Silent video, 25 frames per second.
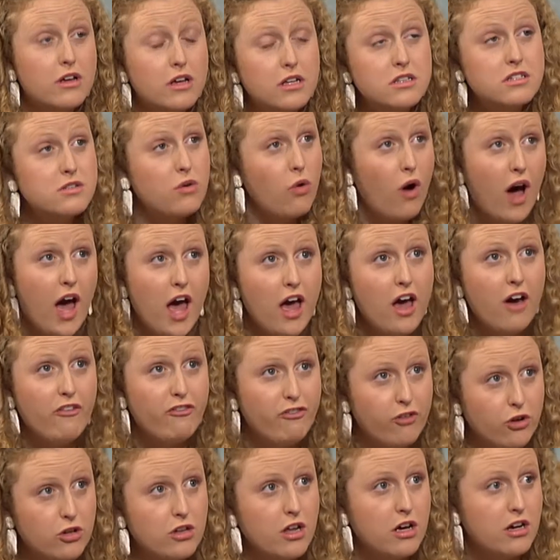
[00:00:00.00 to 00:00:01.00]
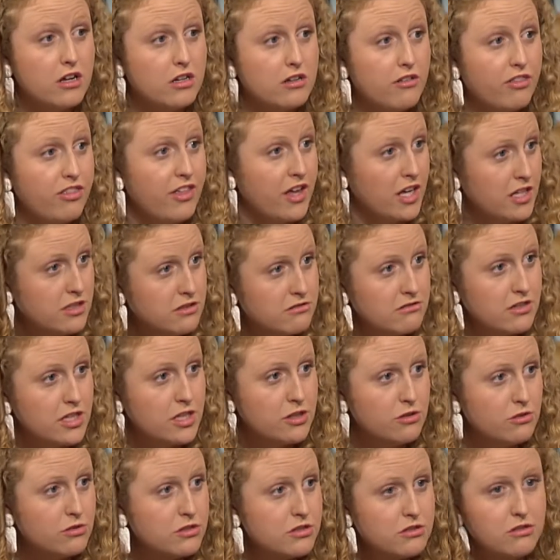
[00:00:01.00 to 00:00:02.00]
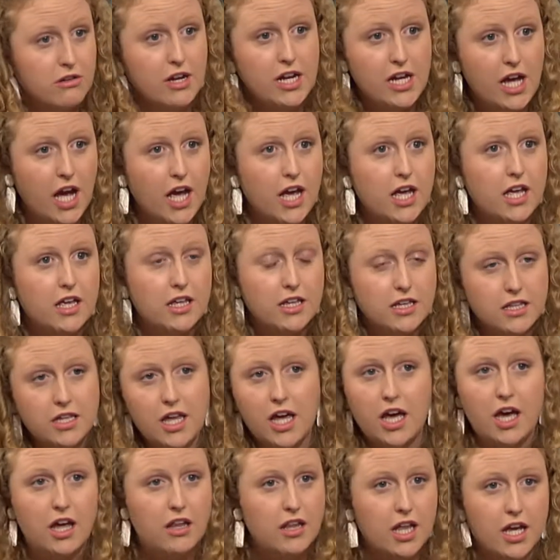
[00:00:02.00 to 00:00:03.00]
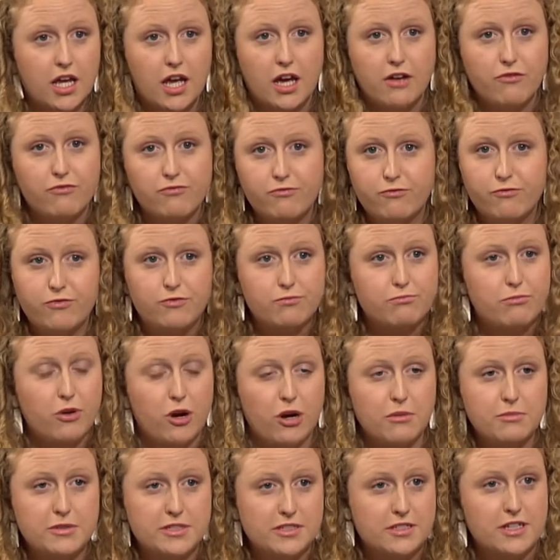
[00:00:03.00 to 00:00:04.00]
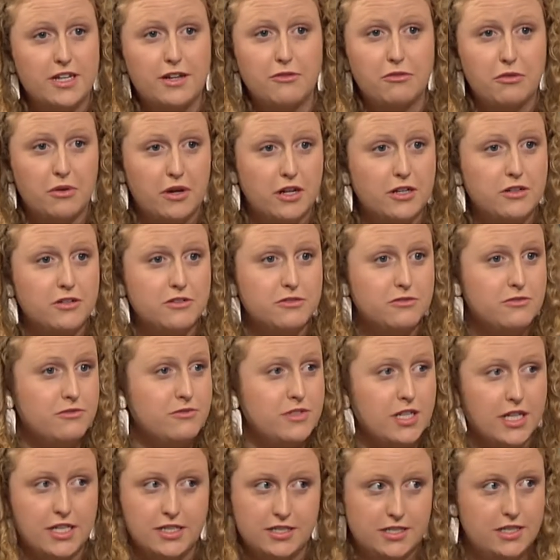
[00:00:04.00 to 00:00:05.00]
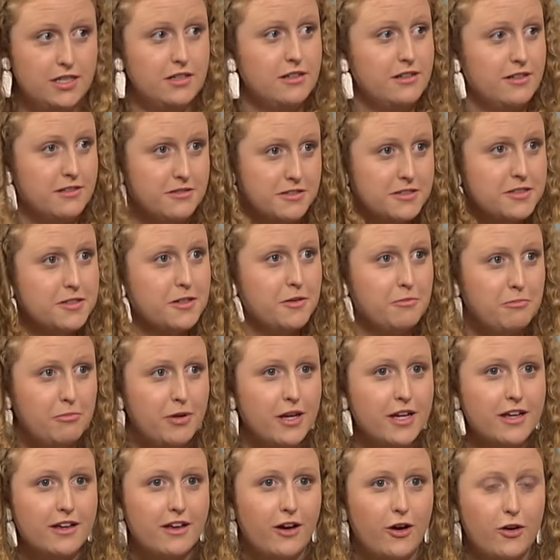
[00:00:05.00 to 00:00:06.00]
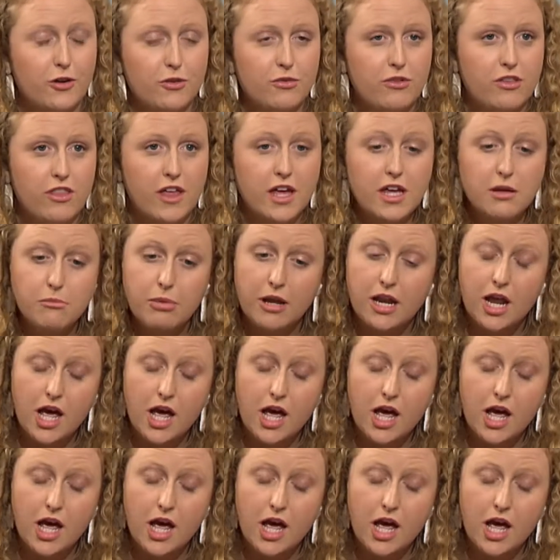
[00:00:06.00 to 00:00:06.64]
it's quite a full-on thing doing a law degree. Yeah. I, yeah, like I props to everyone who does it. It's a big old thing, but